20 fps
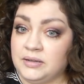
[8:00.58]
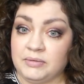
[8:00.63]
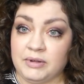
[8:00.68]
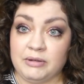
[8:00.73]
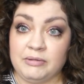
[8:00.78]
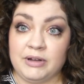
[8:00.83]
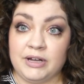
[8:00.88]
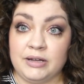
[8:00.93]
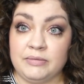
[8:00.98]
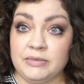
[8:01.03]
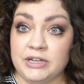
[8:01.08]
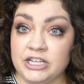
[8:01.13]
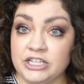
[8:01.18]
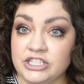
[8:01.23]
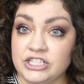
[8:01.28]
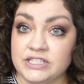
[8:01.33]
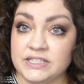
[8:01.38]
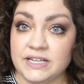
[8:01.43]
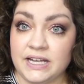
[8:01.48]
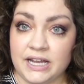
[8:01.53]
my mom
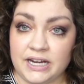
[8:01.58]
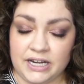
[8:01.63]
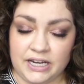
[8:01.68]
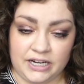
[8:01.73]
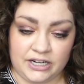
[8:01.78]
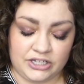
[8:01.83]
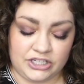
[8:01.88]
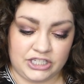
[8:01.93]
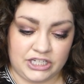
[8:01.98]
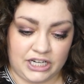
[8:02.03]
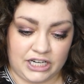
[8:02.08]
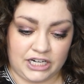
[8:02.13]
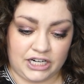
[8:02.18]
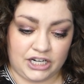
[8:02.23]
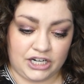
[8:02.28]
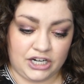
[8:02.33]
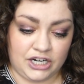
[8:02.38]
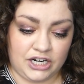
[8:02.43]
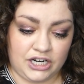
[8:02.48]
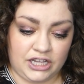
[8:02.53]
just got here. She got
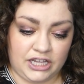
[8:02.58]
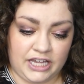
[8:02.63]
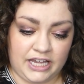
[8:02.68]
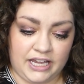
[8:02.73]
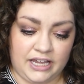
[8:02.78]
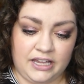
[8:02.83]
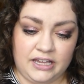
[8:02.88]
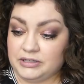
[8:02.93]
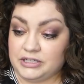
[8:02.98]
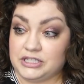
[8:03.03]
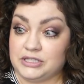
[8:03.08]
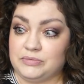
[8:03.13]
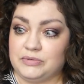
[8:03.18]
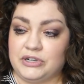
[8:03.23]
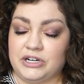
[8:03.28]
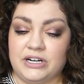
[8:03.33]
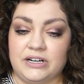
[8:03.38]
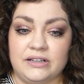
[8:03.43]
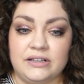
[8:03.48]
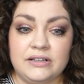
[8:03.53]
here early. Just
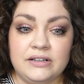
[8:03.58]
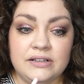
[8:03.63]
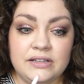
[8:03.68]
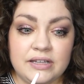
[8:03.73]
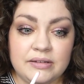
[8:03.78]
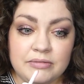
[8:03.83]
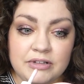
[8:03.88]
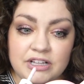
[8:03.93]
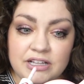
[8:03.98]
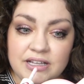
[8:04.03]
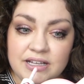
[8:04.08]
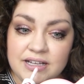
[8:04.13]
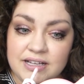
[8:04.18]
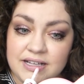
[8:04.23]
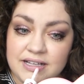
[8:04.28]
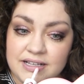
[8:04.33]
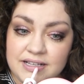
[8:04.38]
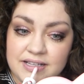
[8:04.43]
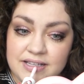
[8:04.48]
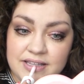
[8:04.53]
put on a little lip
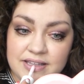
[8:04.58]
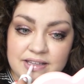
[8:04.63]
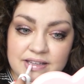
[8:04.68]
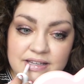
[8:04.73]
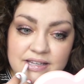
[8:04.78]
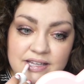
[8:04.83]
gloss.